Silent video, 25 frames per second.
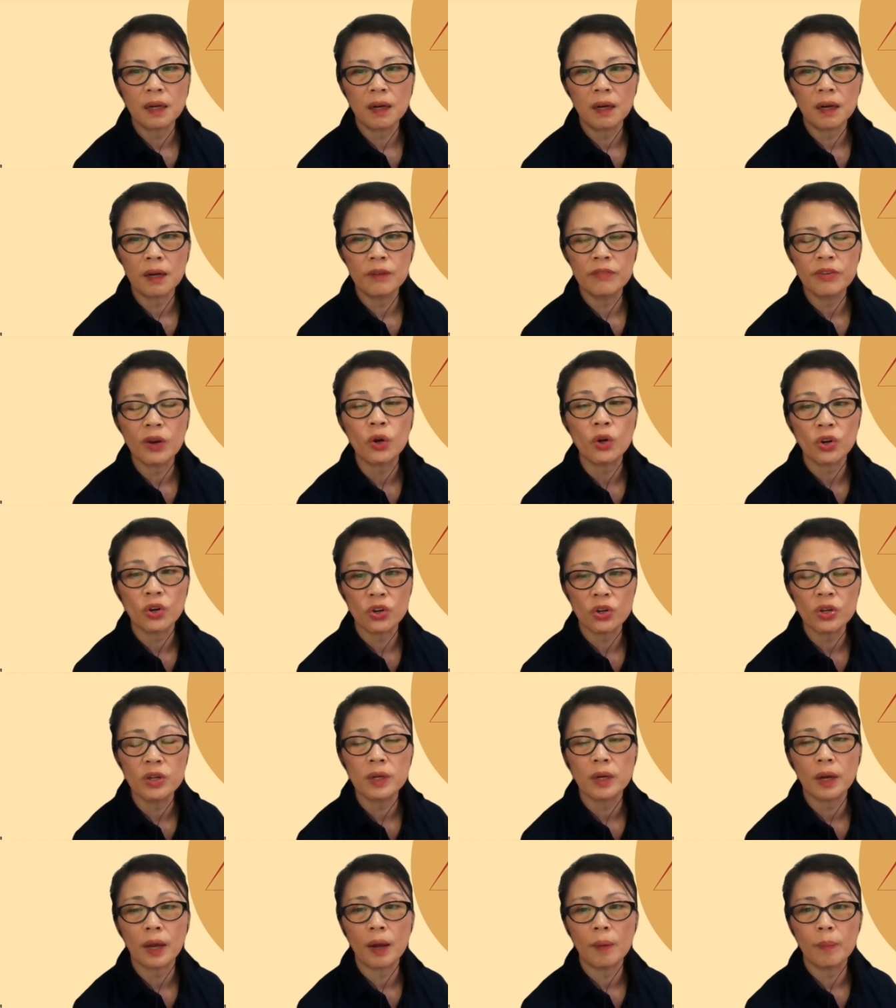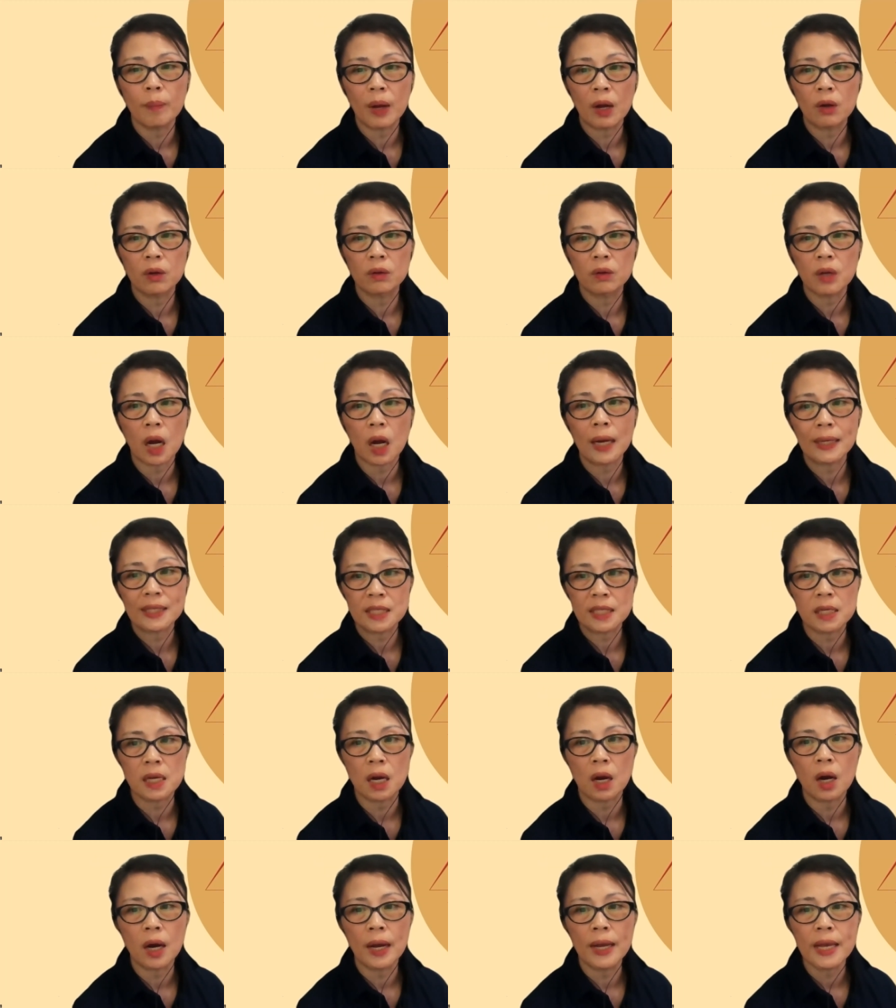I've heard about
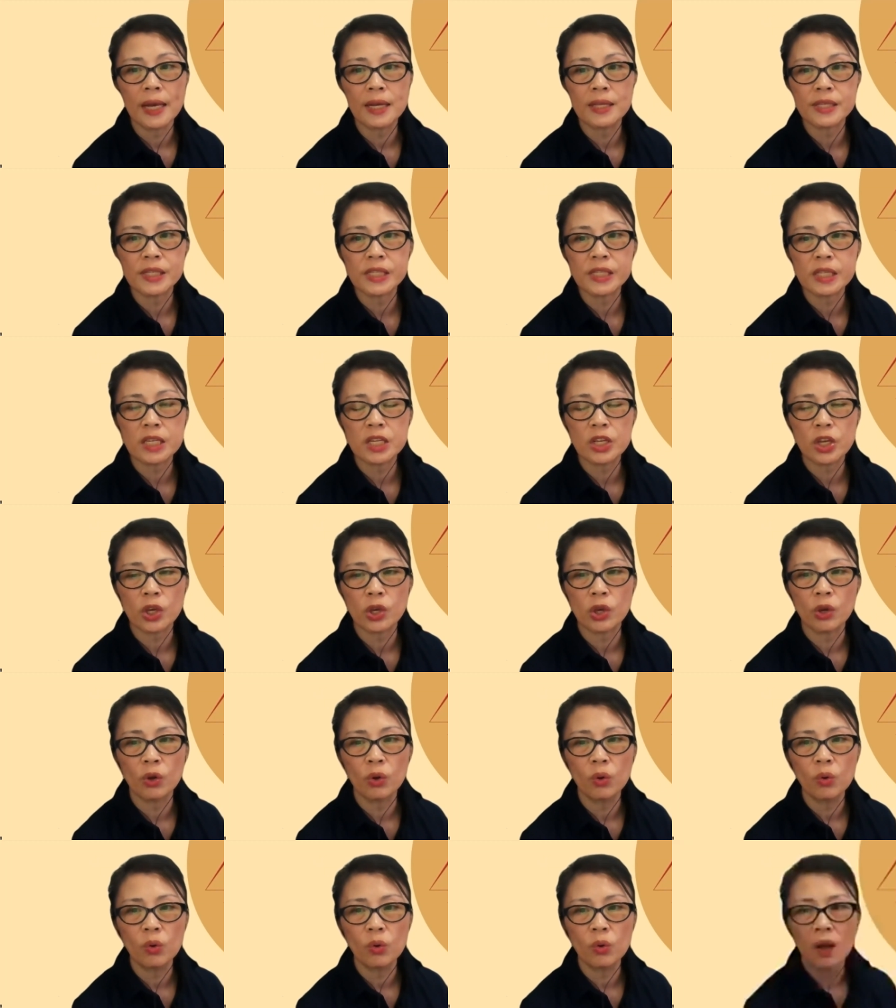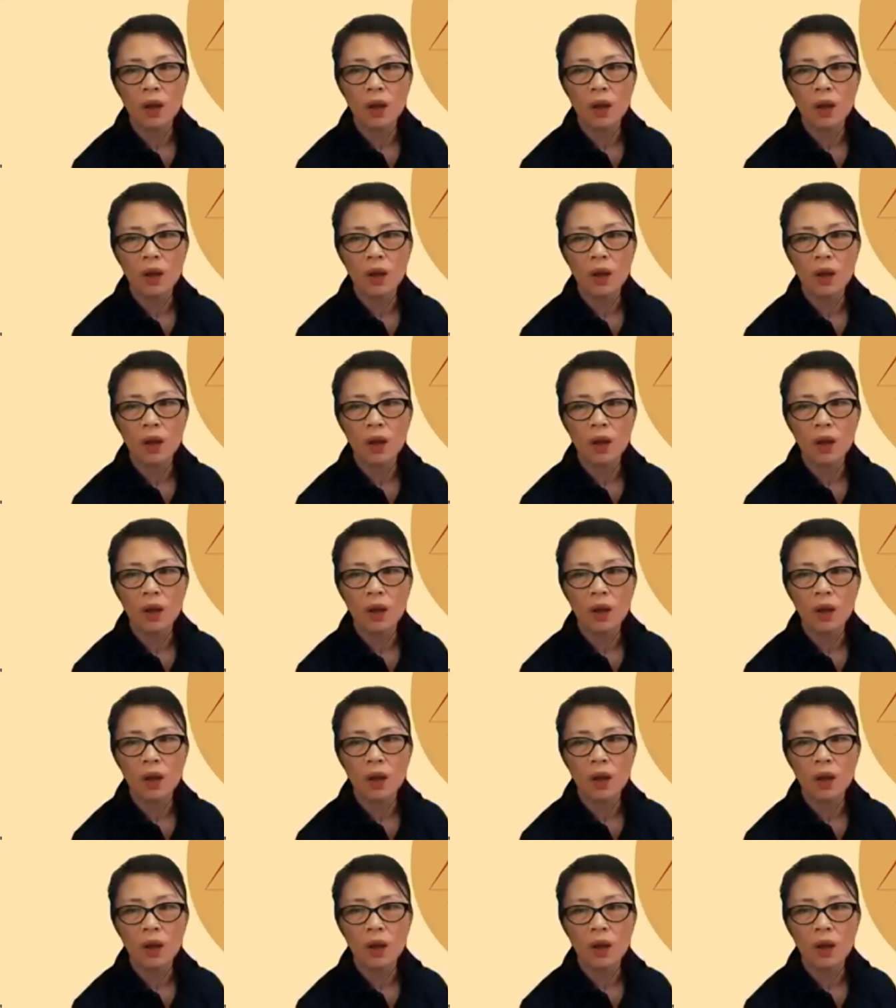IDI and CQ.